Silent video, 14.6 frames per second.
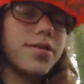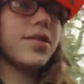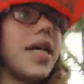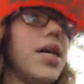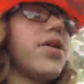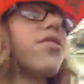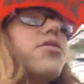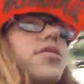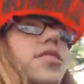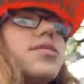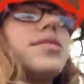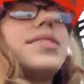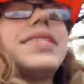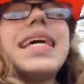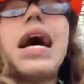down in the,
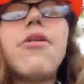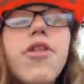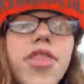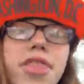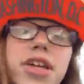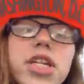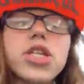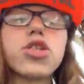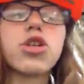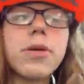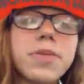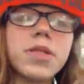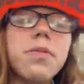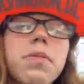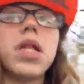down in the
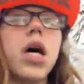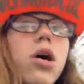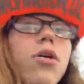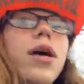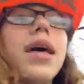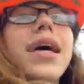description below.